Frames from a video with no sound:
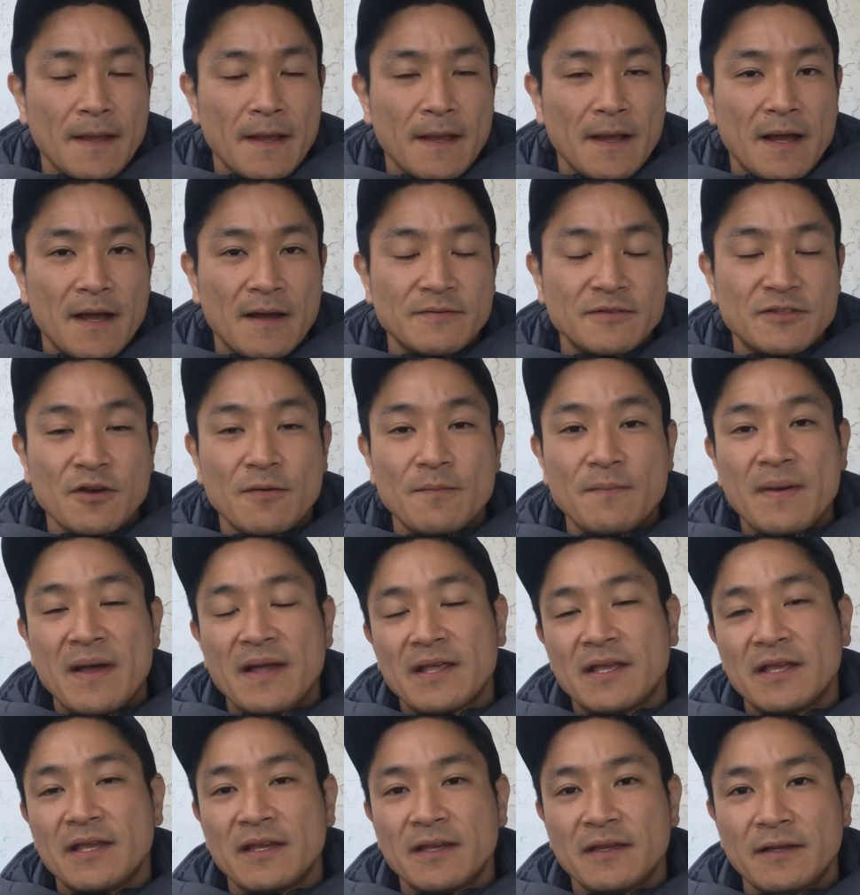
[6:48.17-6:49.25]
have so
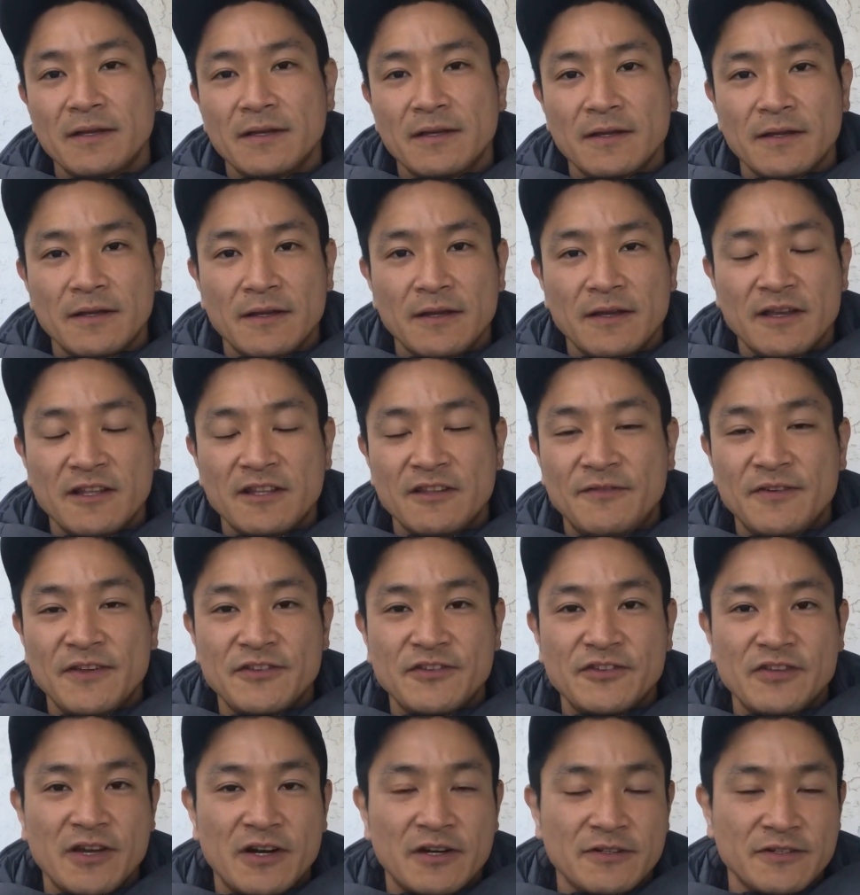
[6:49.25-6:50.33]
many
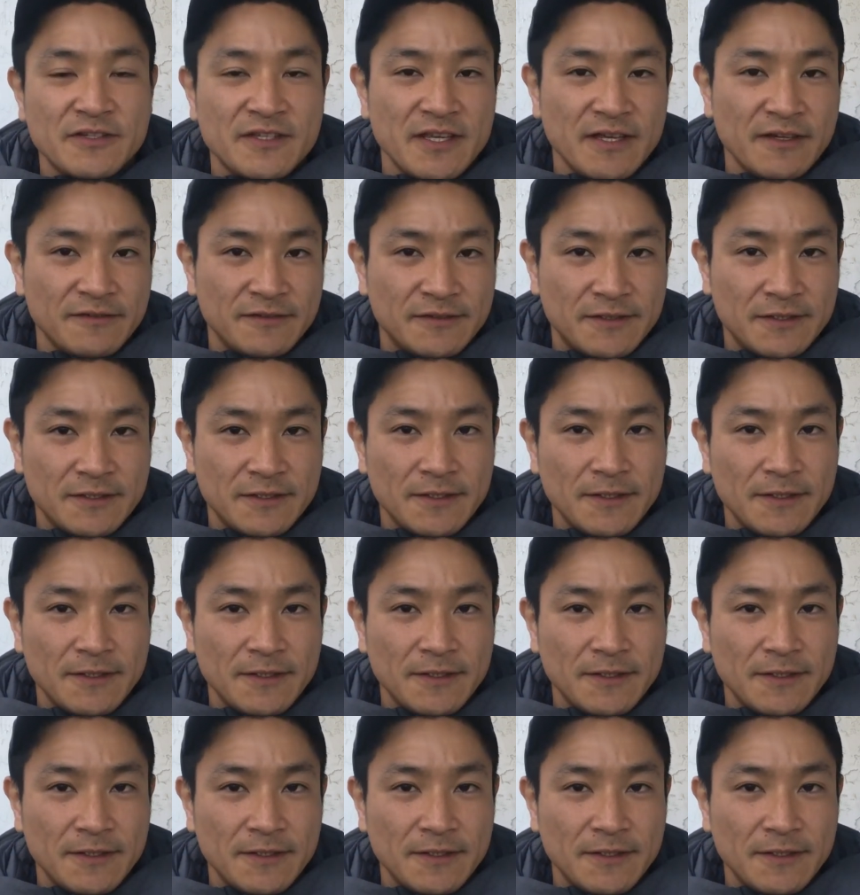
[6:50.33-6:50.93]
individuals' gifts.